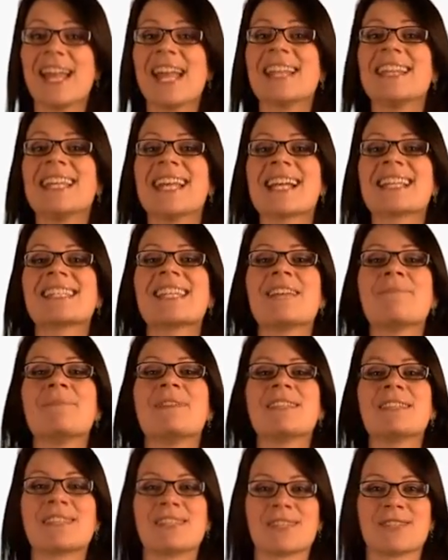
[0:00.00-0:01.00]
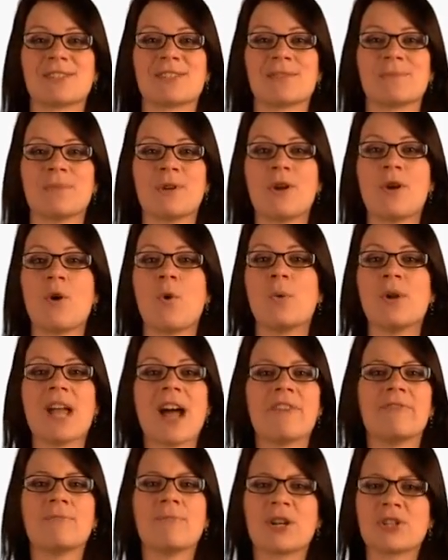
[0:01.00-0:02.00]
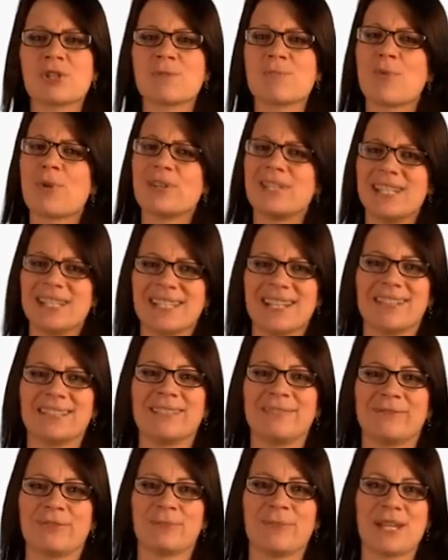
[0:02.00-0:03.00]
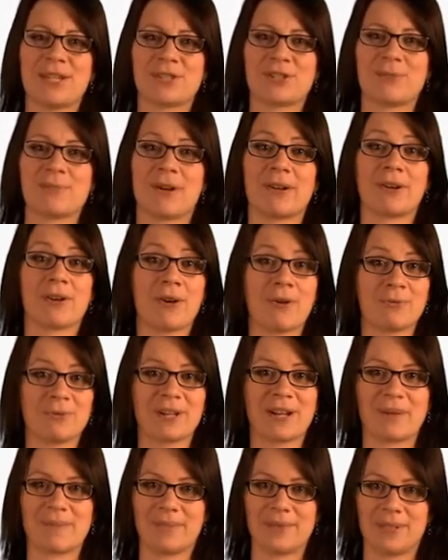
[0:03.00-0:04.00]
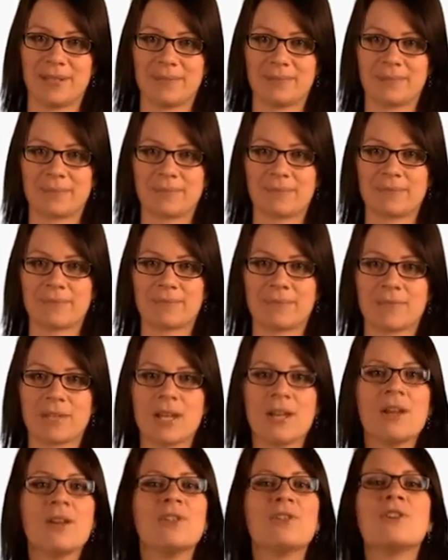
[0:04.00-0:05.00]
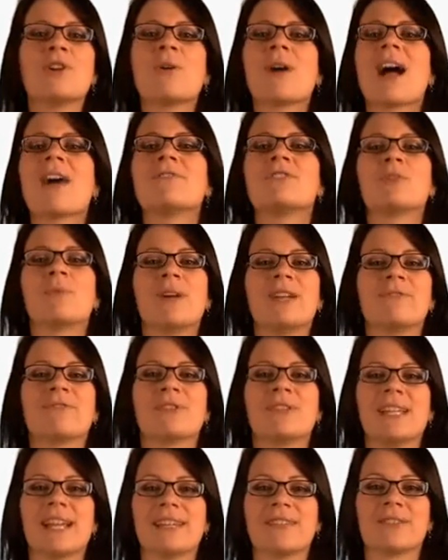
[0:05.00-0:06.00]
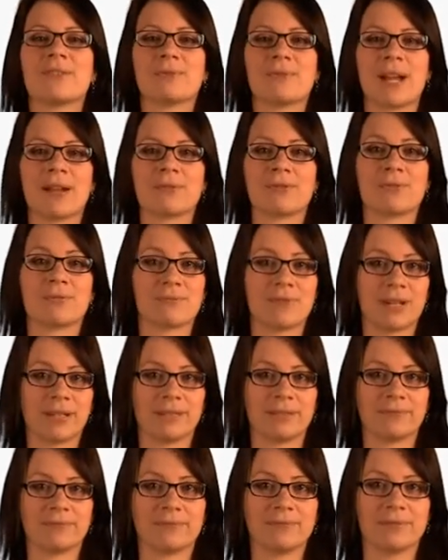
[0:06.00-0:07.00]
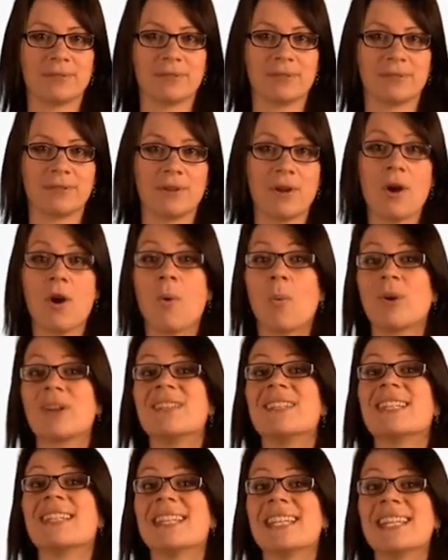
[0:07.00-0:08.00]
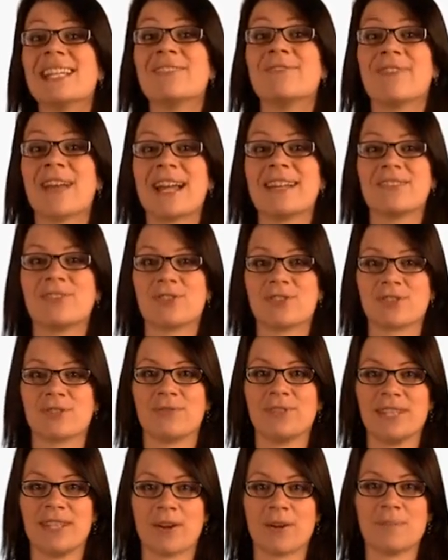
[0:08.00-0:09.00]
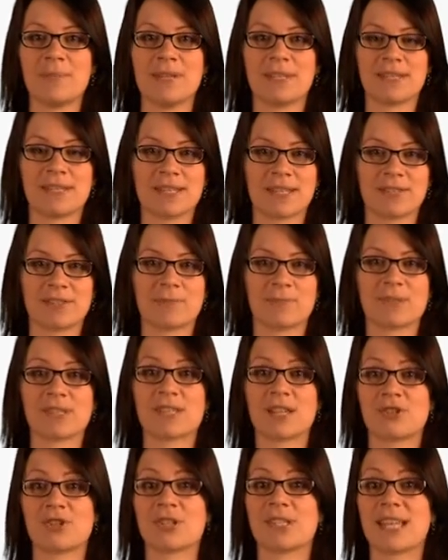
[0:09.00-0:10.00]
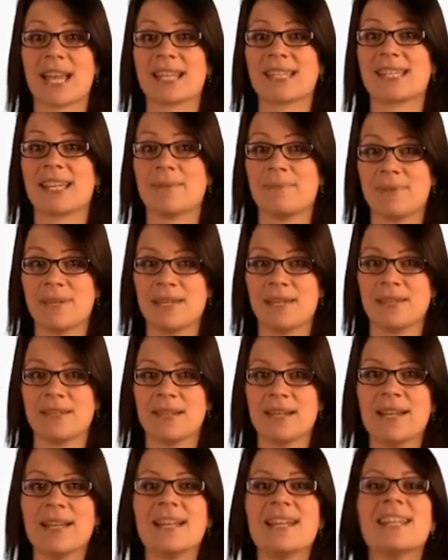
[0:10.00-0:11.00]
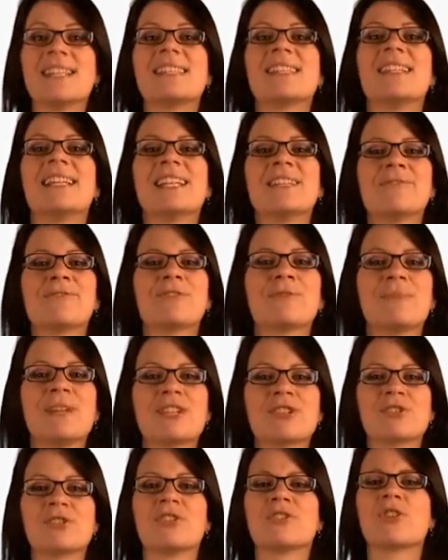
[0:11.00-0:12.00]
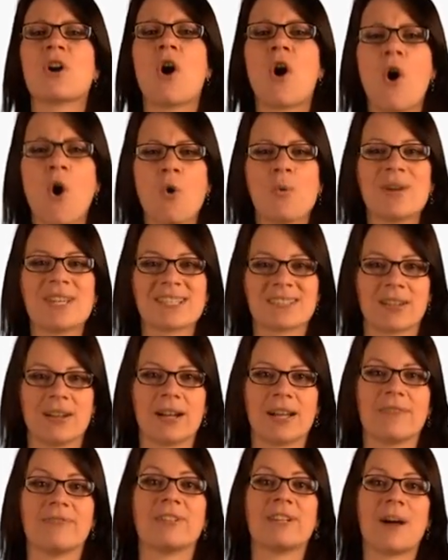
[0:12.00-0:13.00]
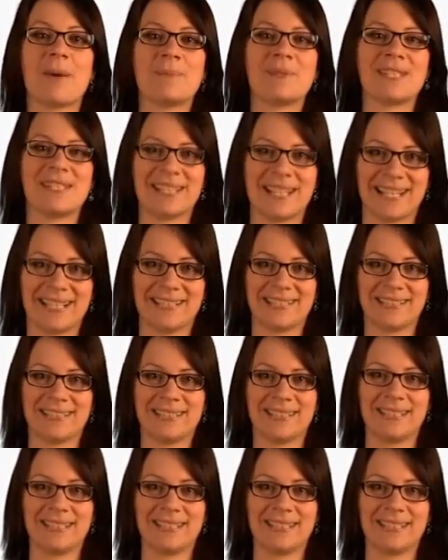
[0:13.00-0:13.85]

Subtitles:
In the SAP system, we have much more detailed information about our own company. You don't have to wait for the end of the round to run it. One of the key advantages of ERP systems such as SAP is that information is always live and up to date.